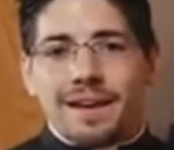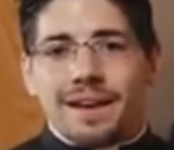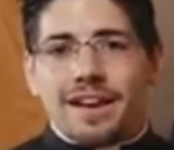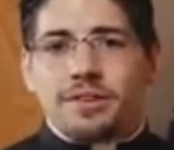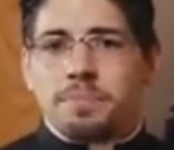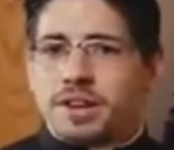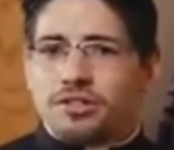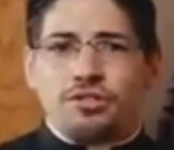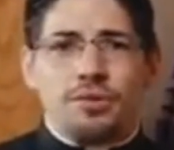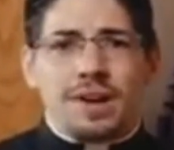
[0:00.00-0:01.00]
is because
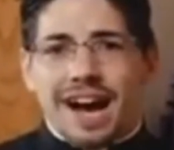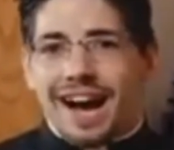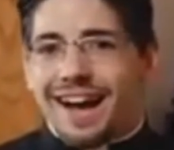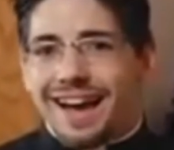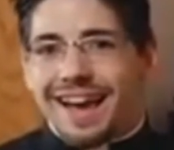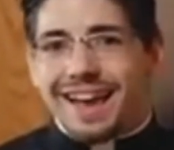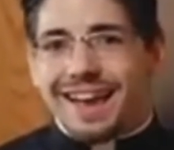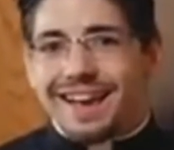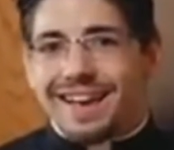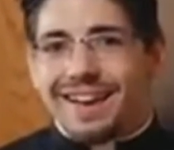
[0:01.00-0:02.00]
you and I,
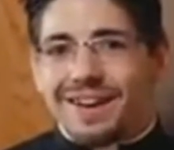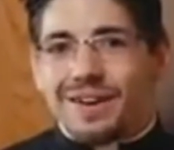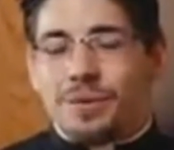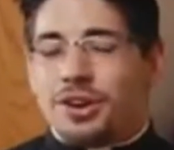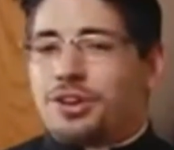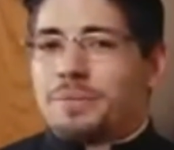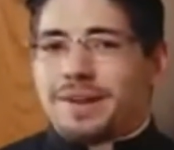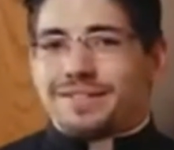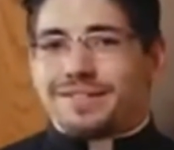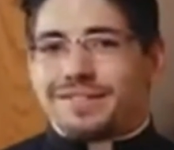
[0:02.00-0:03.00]
we're
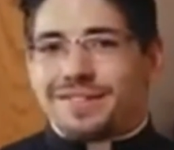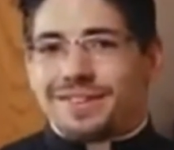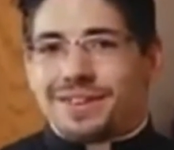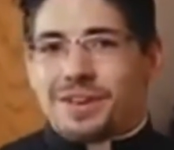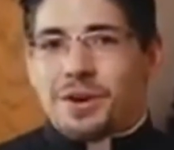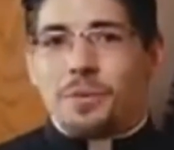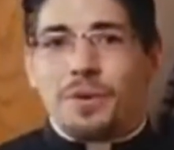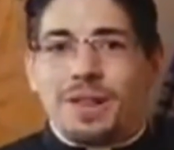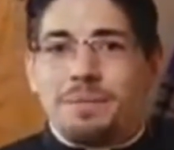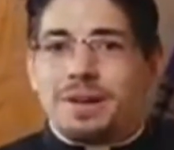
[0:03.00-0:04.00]
humans. We're
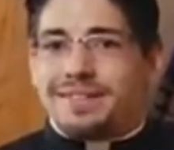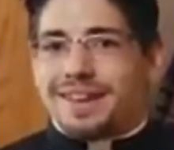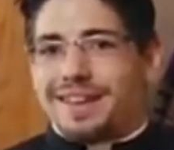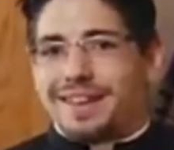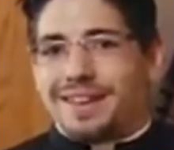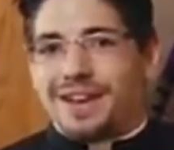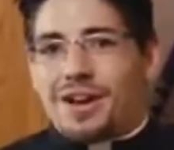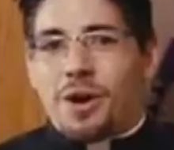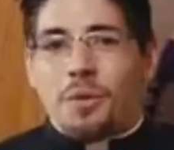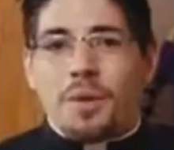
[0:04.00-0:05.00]
limited.
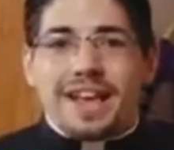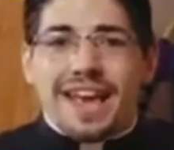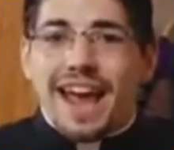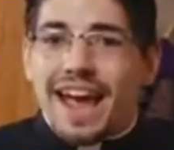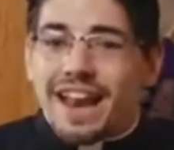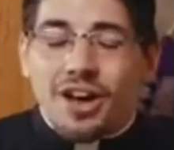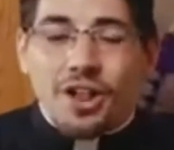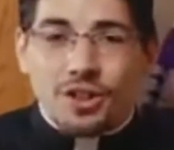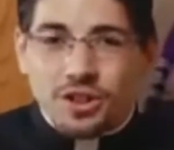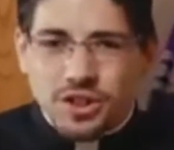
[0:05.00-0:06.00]
We can't
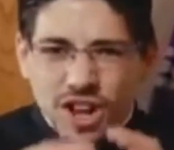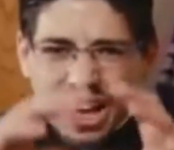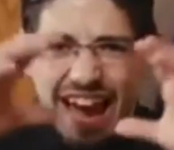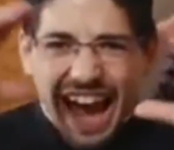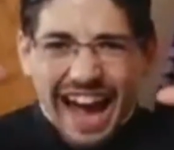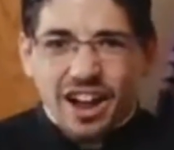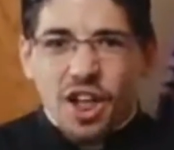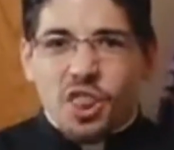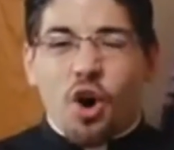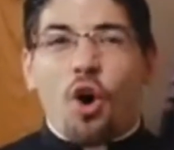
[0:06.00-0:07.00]
look at
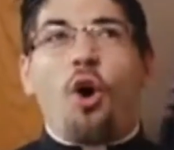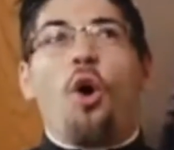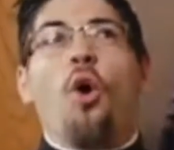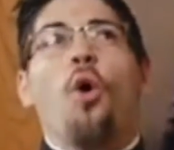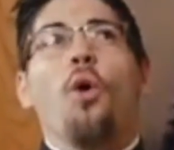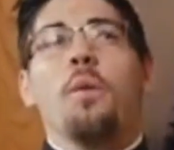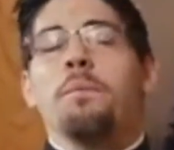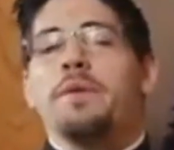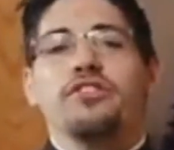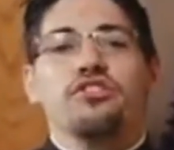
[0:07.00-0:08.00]
the whole
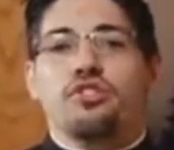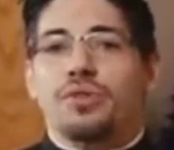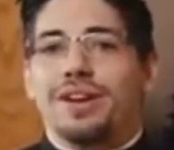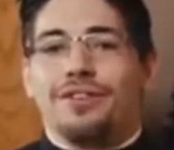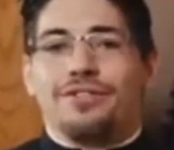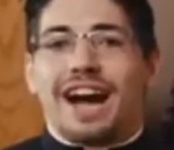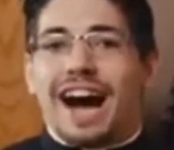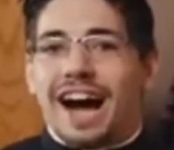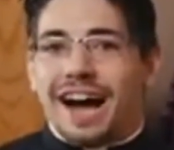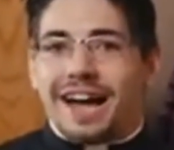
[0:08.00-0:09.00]
mystery of
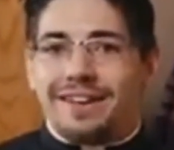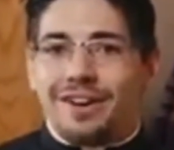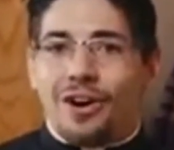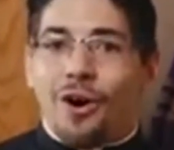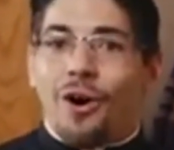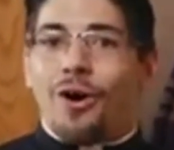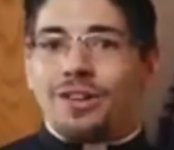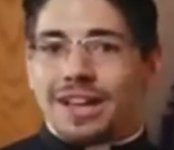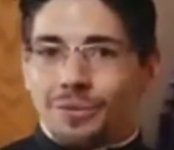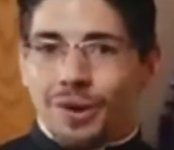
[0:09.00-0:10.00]
God all
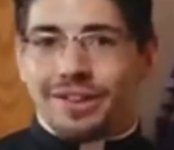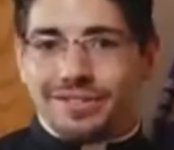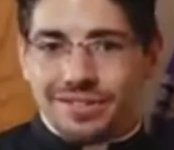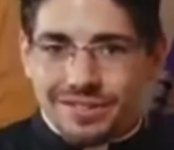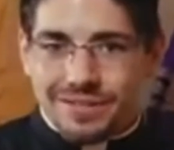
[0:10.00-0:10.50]
at once.